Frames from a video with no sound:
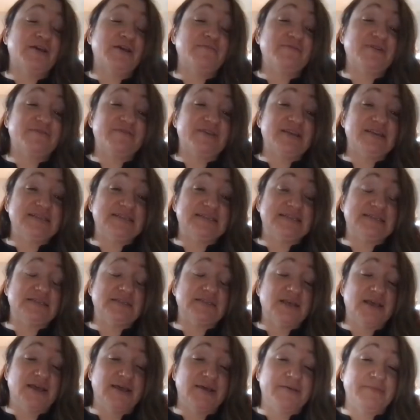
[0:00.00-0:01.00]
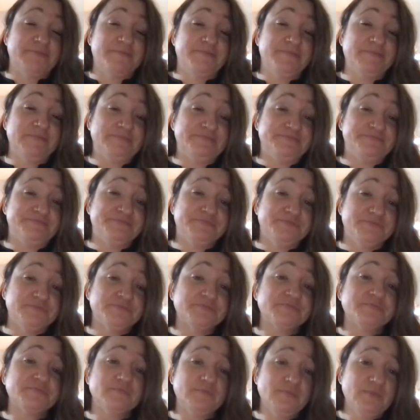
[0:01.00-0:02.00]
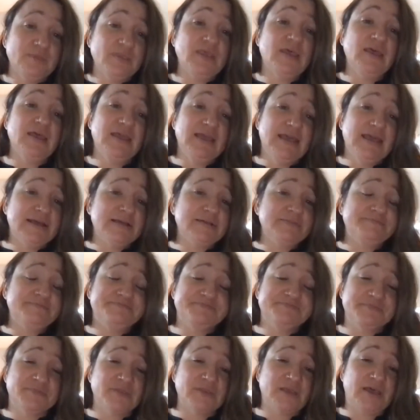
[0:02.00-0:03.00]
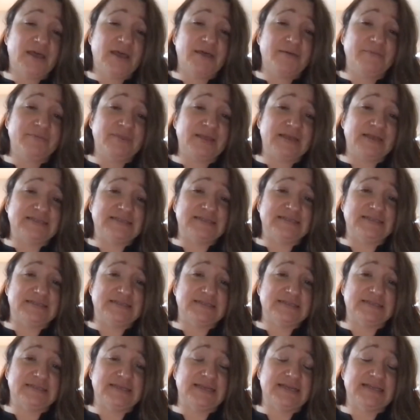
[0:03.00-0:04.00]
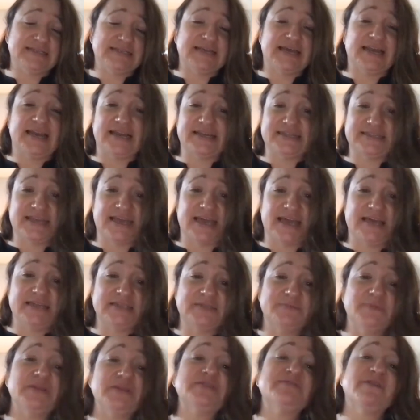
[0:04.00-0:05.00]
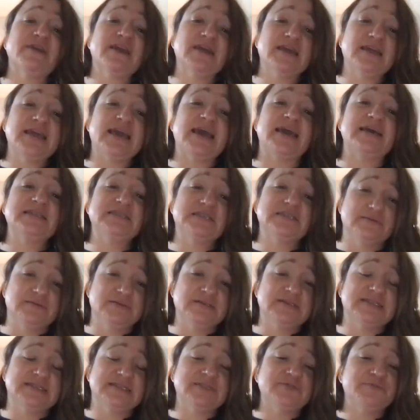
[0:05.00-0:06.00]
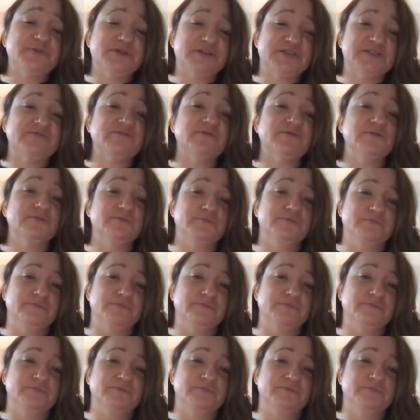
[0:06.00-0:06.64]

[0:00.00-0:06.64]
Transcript: rivers. Um, hmm. Yeah, um, that's exciting as it gets. But it's very, yeah, it's it's still beautiful.